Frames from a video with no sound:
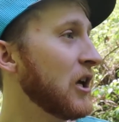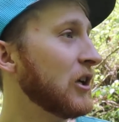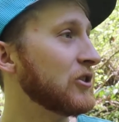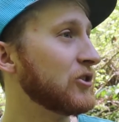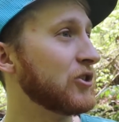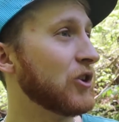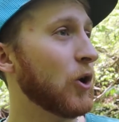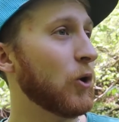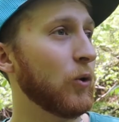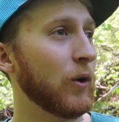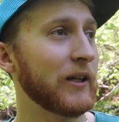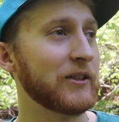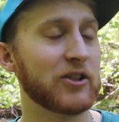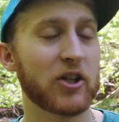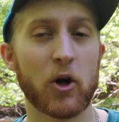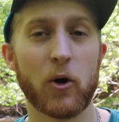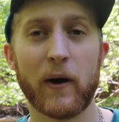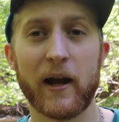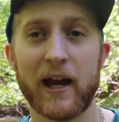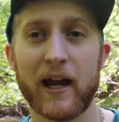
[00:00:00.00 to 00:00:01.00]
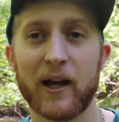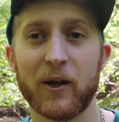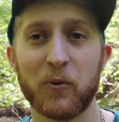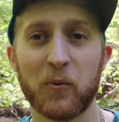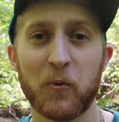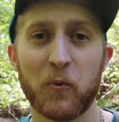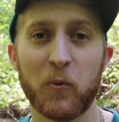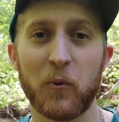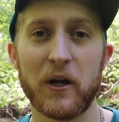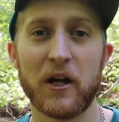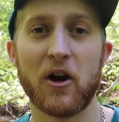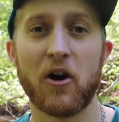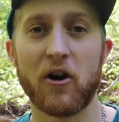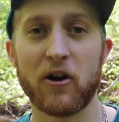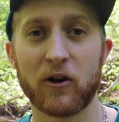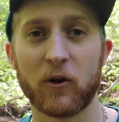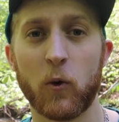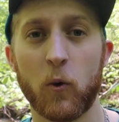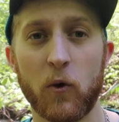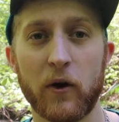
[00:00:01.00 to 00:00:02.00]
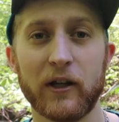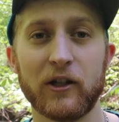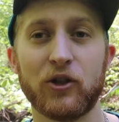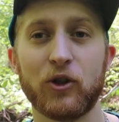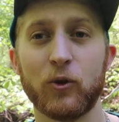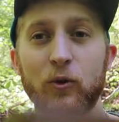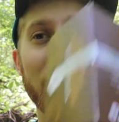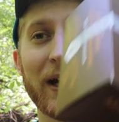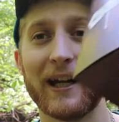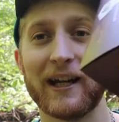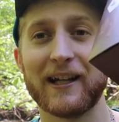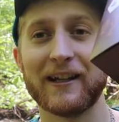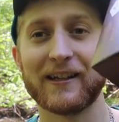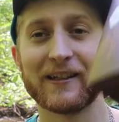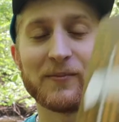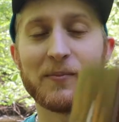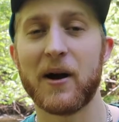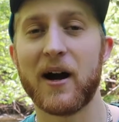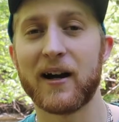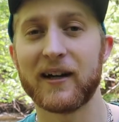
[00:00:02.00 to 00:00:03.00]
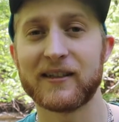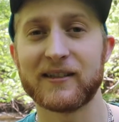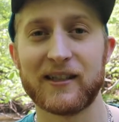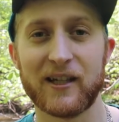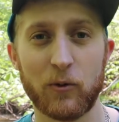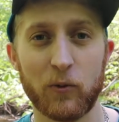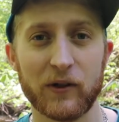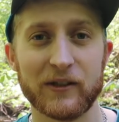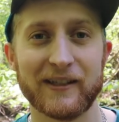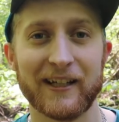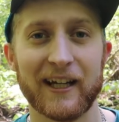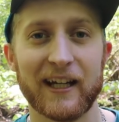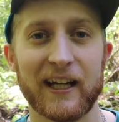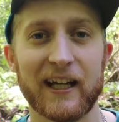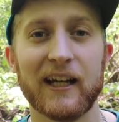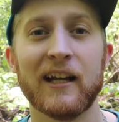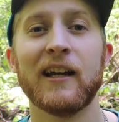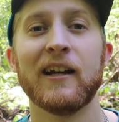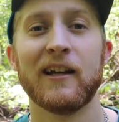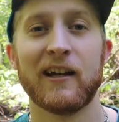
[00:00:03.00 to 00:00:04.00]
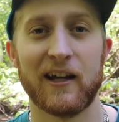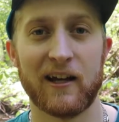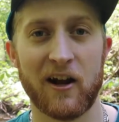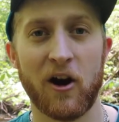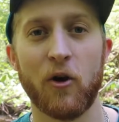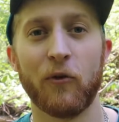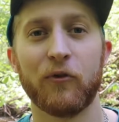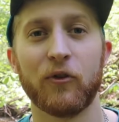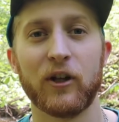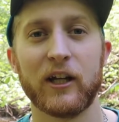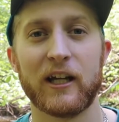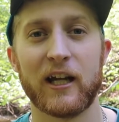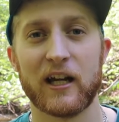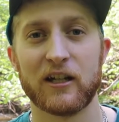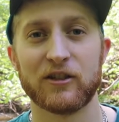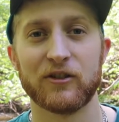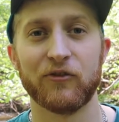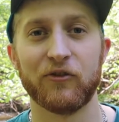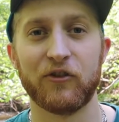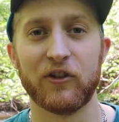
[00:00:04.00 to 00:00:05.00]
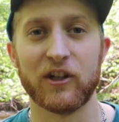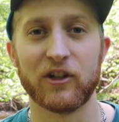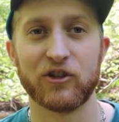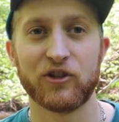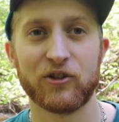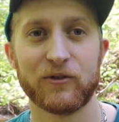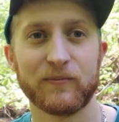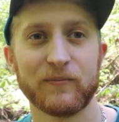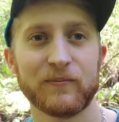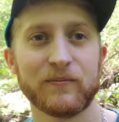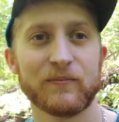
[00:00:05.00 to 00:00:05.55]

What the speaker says: So let's go ahead. We are going to get in this box, see what's in it, and hopefully catch some fish.